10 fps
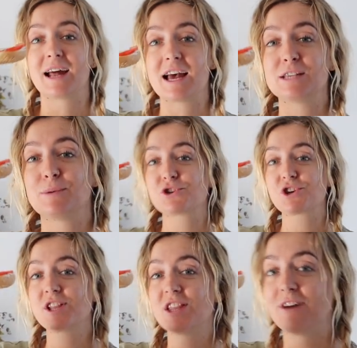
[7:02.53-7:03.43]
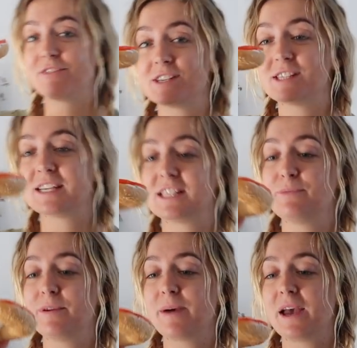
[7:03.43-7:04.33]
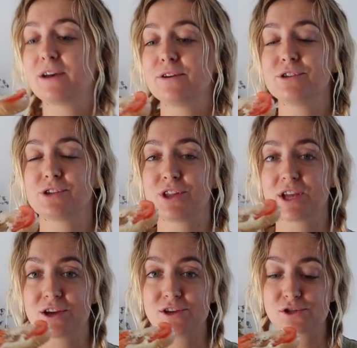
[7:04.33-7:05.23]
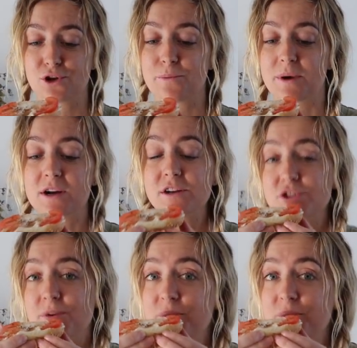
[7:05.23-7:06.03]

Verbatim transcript: I especially love a sesame bagel, so thank you so much.